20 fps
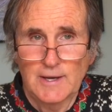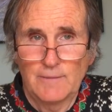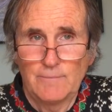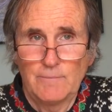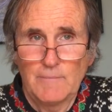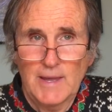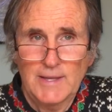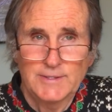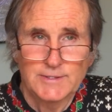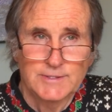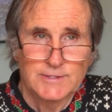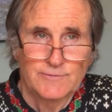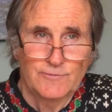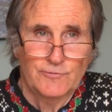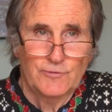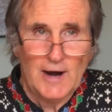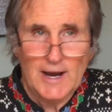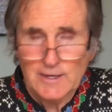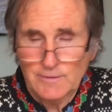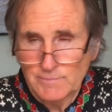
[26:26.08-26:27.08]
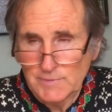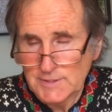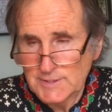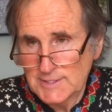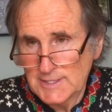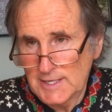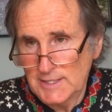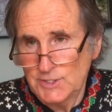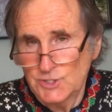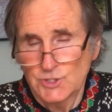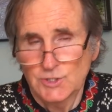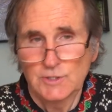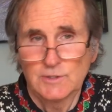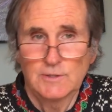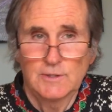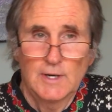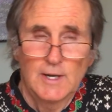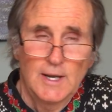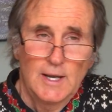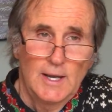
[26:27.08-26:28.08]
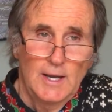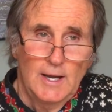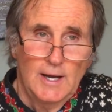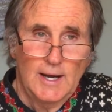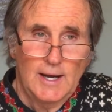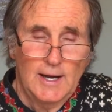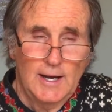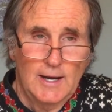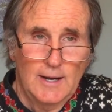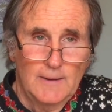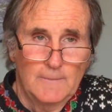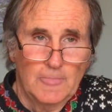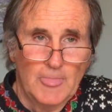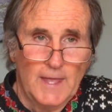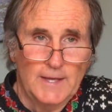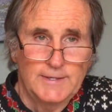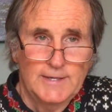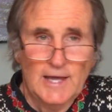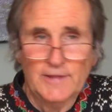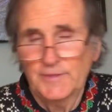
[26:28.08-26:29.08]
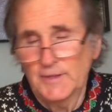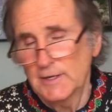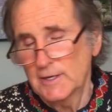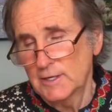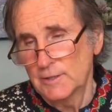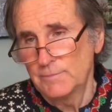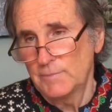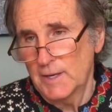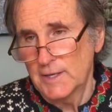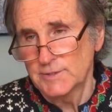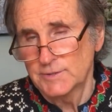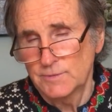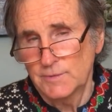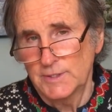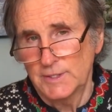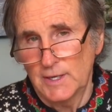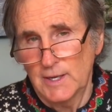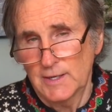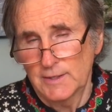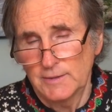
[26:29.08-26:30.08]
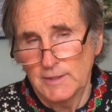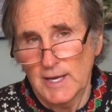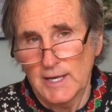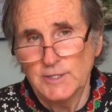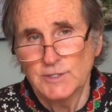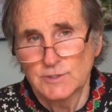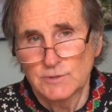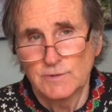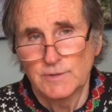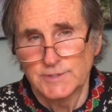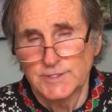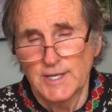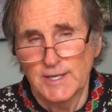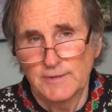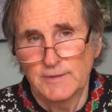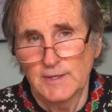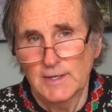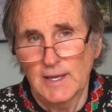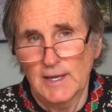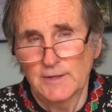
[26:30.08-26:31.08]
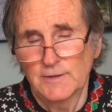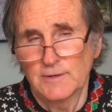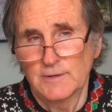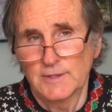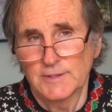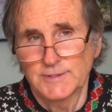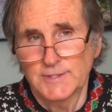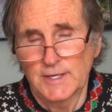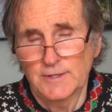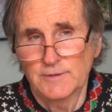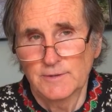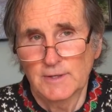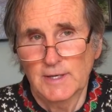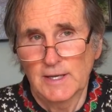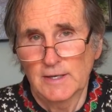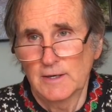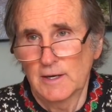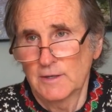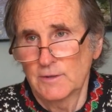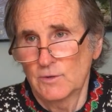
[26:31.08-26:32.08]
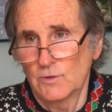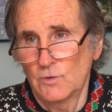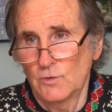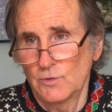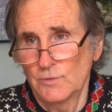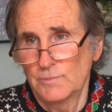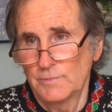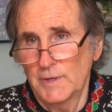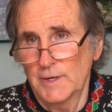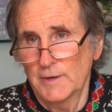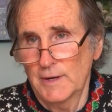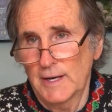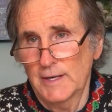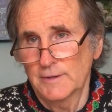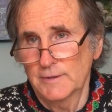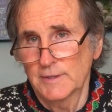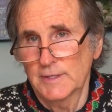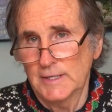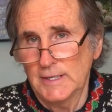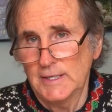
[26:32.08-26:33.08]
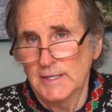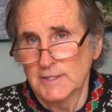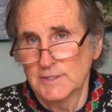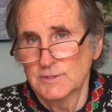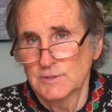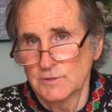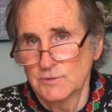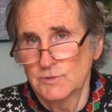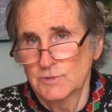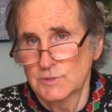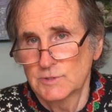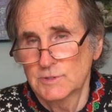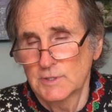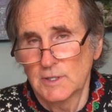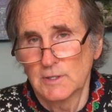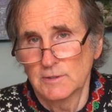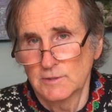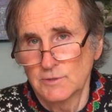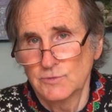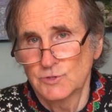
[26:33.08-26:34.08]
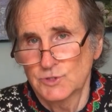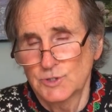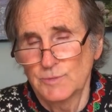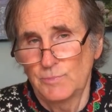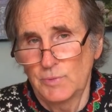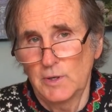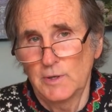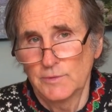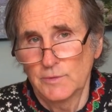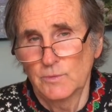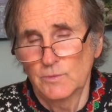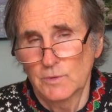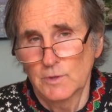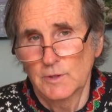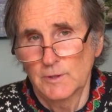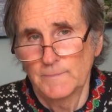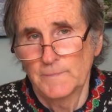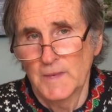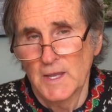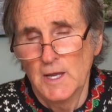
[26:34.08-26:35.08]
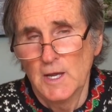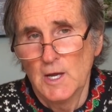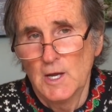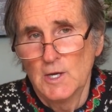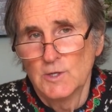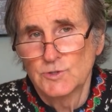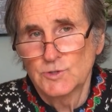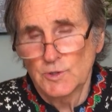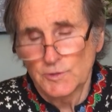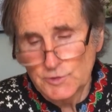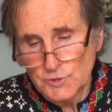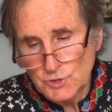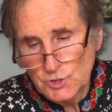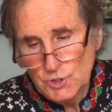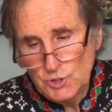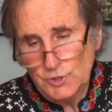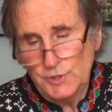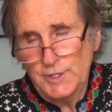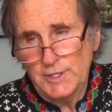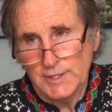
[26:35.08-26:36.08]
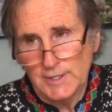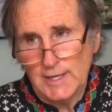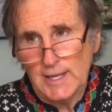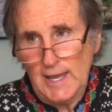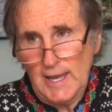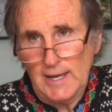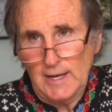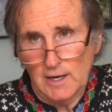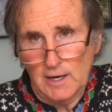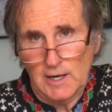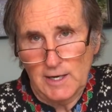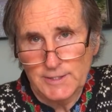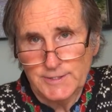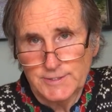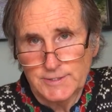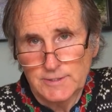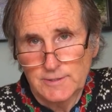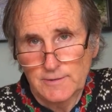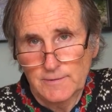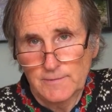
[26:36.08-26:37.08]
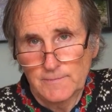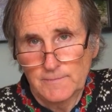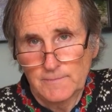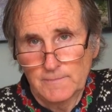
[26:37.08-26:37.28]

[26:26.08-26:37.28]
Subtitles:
immense fragmentation, and nothing can be, as what Yeats would say, the center cannot hold, mere anarchy is loosed upon the world. So there's good in chaos,